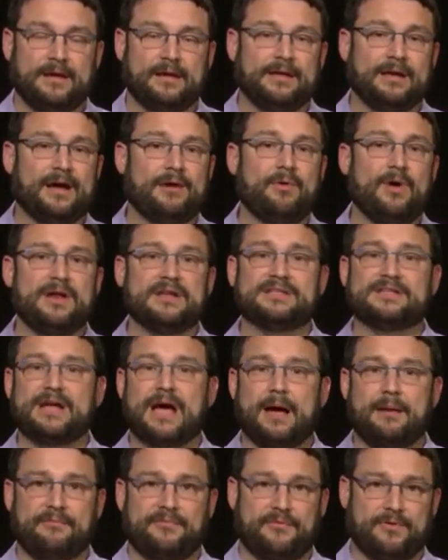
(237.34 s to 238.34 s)
Now I want to
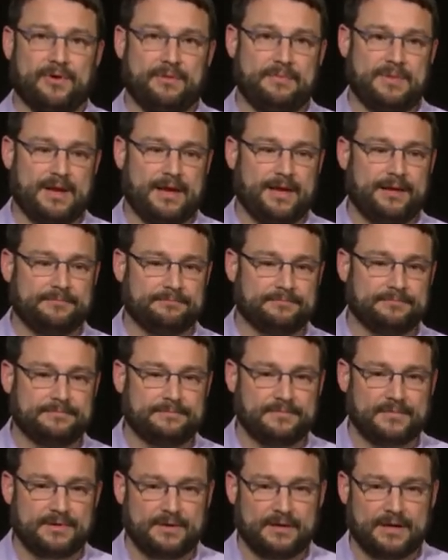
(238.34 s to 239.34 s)
stop for a minute,
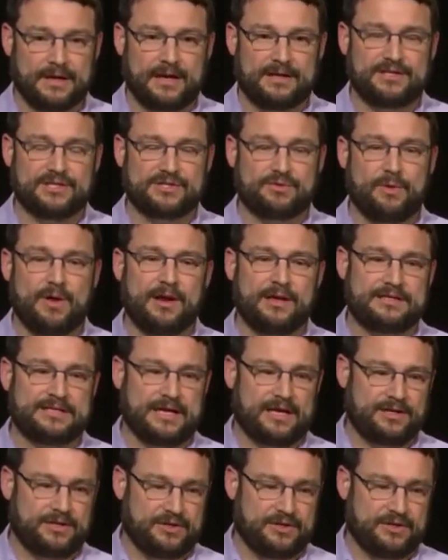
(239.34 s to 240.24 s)
and I just want to tell